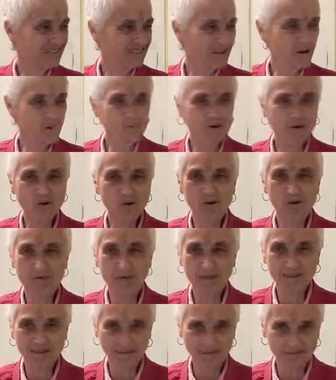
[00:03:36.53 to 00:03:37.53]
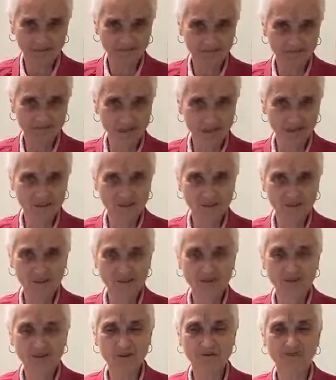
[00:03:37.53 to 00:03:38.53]
observing, making
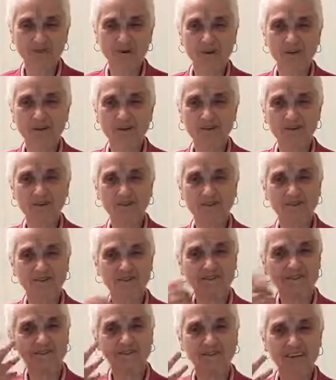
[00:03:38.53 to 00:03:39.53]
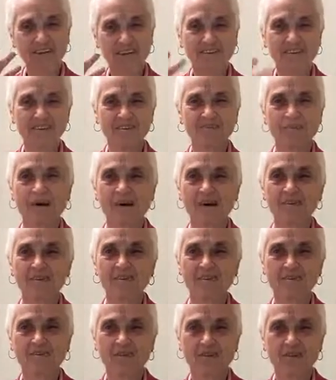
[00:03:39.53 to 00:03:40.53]
sure the devotees are fixing their mind
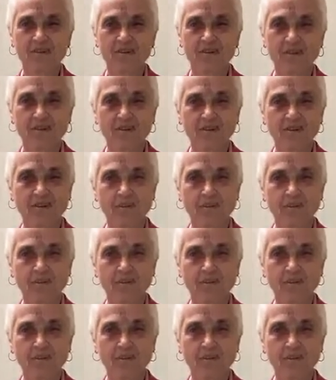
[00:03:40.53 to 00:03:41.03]
on Krishna.